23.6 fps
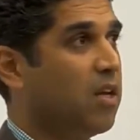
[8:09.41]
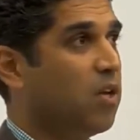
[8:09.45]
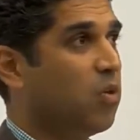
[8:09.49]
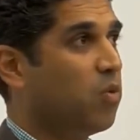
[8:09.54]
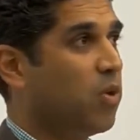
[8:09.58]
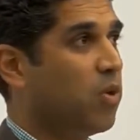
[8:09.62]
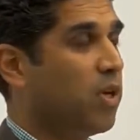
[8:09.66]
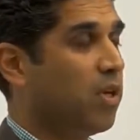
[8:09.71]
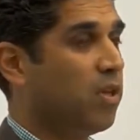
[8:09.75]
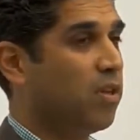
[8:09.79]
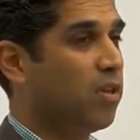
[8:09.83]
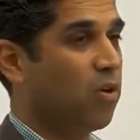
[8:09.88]

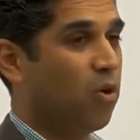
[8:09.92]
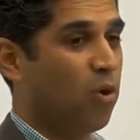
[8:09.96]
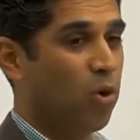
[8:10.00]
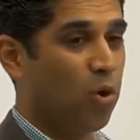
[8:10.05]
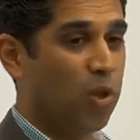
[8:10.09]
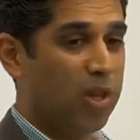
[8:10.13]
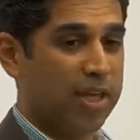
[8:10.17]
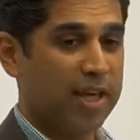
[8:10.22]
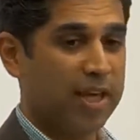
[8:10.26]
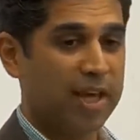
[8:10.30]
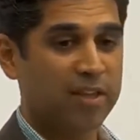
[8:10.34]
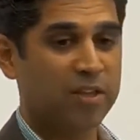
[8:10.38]
with
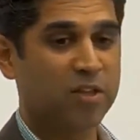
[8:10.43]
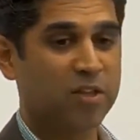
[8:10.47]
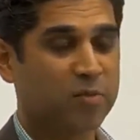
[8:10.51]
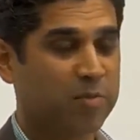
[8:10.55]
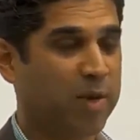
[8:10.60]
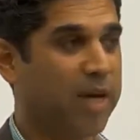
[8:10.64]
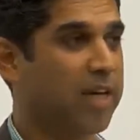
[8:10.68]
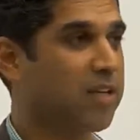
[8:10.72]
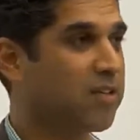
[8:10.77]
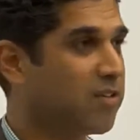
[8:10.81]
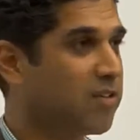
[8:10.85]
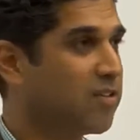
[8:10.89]
all the other
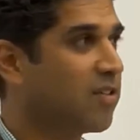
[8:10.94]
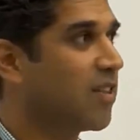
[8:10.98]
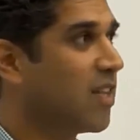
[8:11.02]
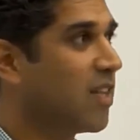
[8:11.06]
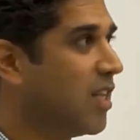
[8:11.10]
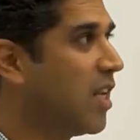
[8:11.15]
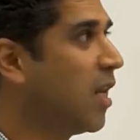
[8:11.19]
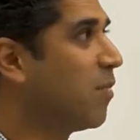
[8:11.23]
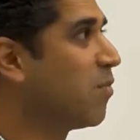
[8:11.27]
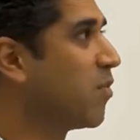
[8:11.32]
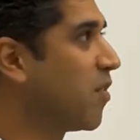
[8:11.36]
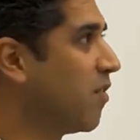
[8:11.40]
spaces at the
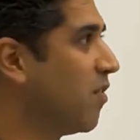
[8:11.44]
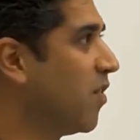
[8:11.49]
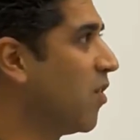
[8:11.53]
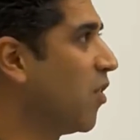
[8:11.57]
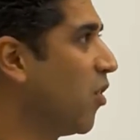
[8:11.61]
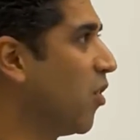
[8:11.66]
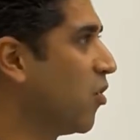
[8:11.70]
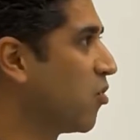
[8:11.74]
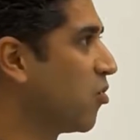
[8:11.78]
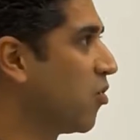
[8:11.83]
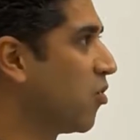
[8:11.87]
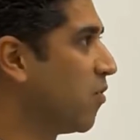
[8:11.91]
depths of the
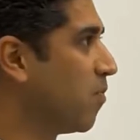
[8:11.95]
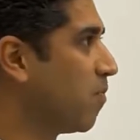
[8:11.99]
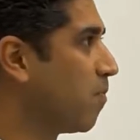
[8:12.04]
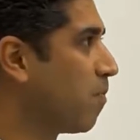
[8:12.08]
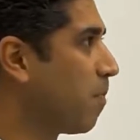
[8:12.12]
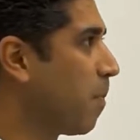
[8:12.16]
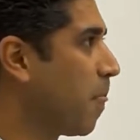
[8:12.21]
ocean.